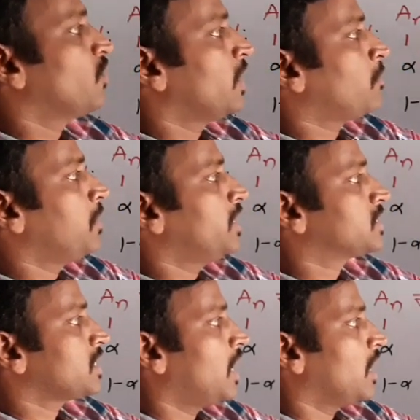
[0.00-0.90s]
to 1
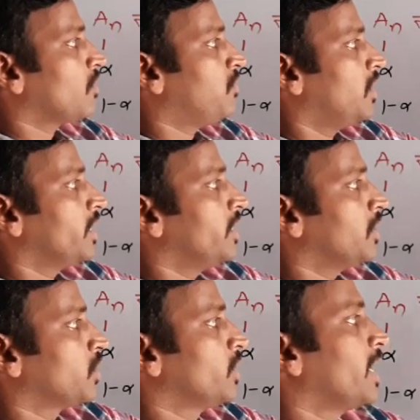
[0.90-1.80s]
plus alpha
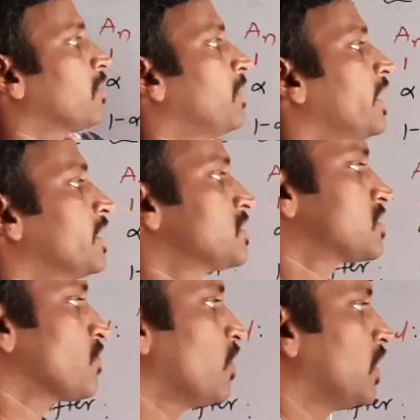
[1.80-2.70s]
into N
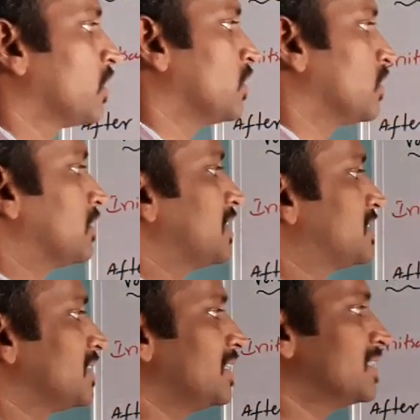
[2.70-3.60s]
minus 1.
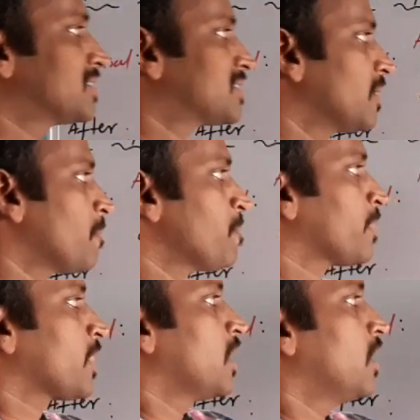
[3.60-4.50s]
This is
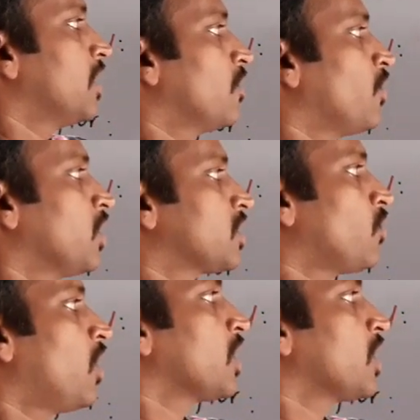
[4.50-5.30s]
what